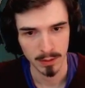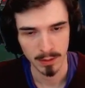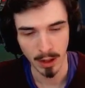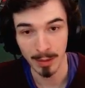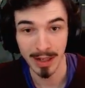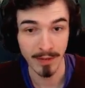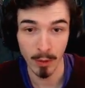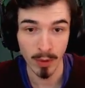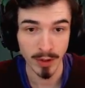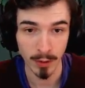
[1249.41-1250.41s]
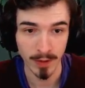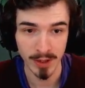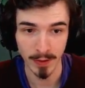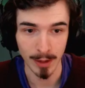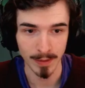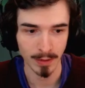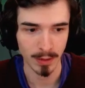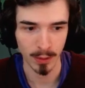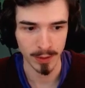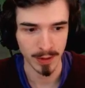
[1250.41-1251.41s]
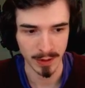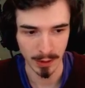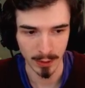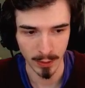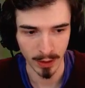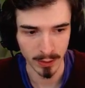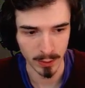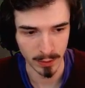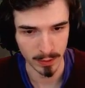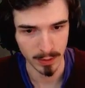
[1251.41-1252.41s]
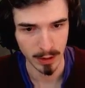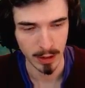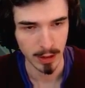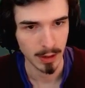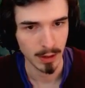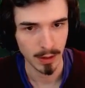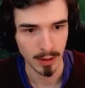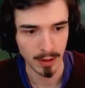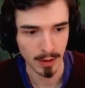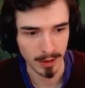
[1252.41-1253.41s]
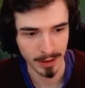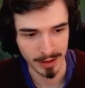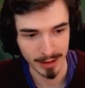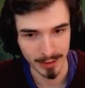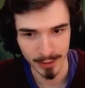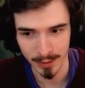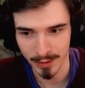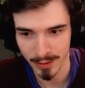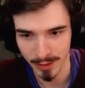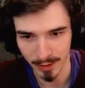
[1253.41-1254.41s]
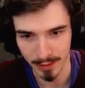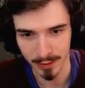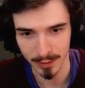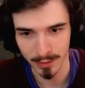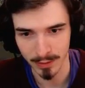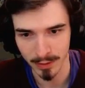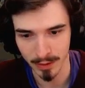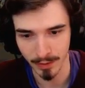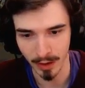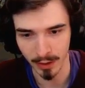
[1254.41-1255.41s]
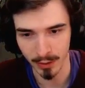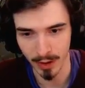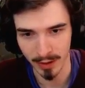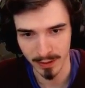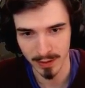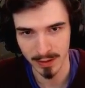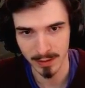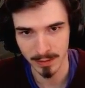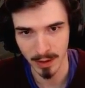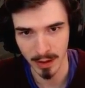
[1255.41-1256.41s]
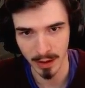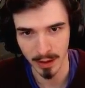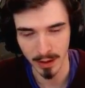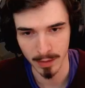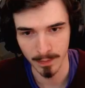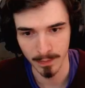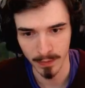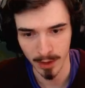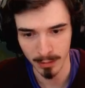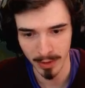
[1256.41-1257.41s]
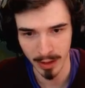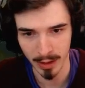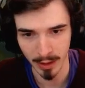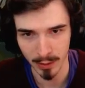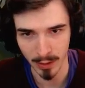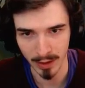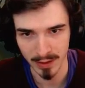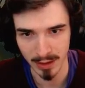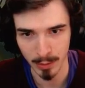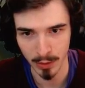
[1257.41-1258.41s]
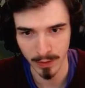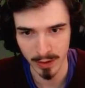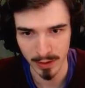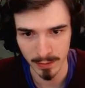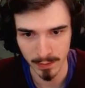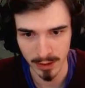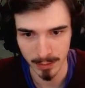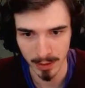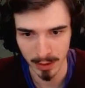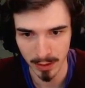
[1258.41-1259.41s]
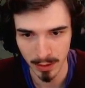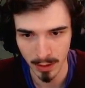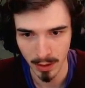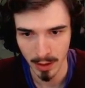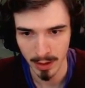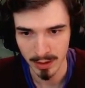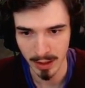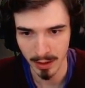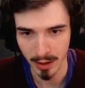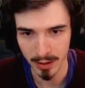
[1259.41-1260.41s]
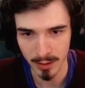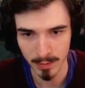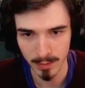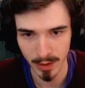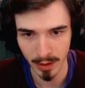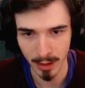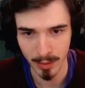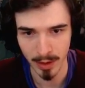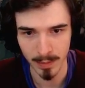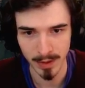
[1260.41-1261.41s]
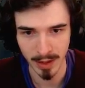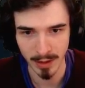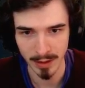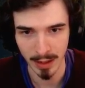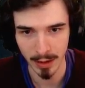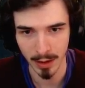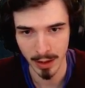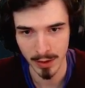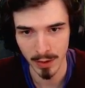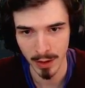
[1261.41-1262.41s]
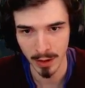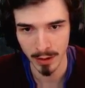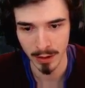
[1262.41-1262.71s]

I mean, if I wanted to go offensive items, there are loads of things I could do. I could do Ginzus. I could do like Gunblade. I could do like semi-offensive, semi-tank items, like hybrid items, like Titanic Hydra.